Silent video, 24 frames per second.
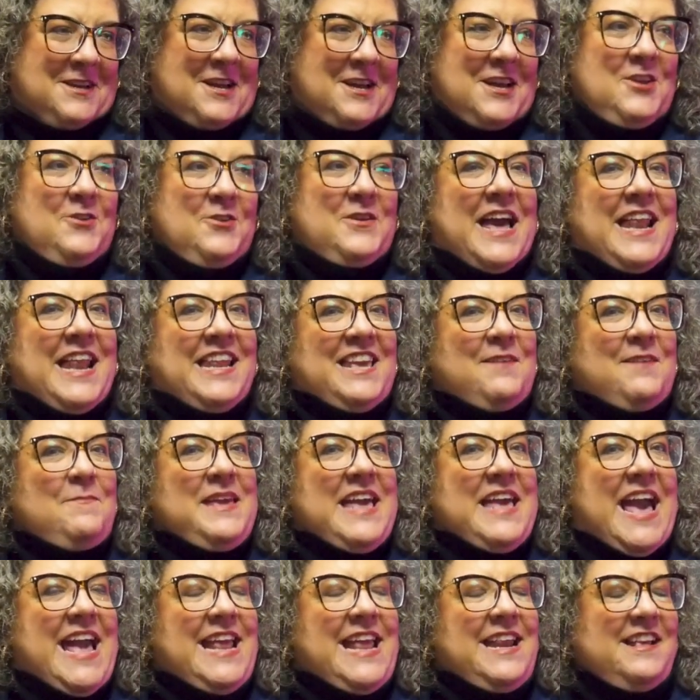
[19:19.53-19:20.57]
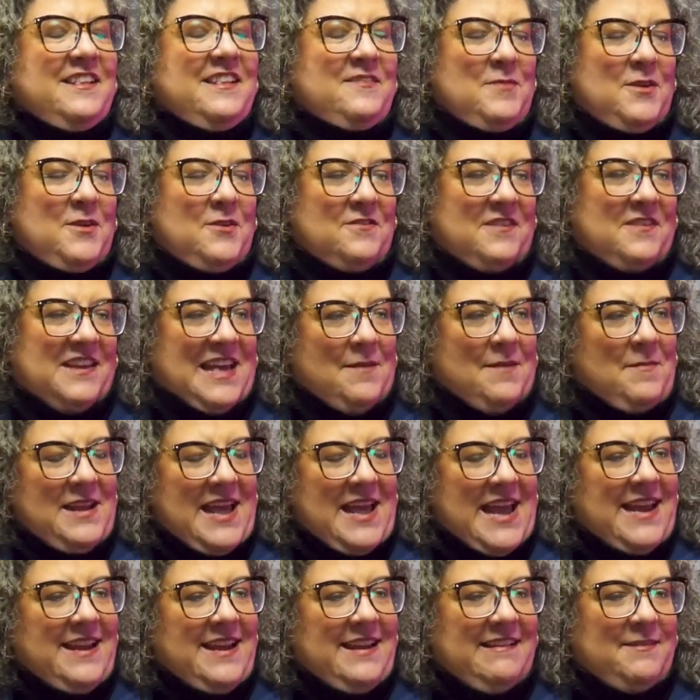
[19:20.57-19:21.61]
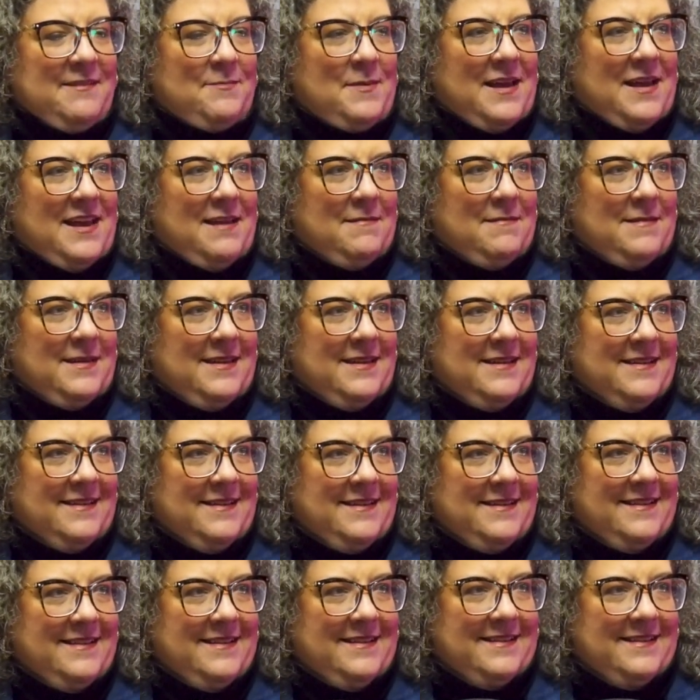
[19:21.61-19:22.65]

you gotta give me 80s music. I'm an 80s baby. Oh,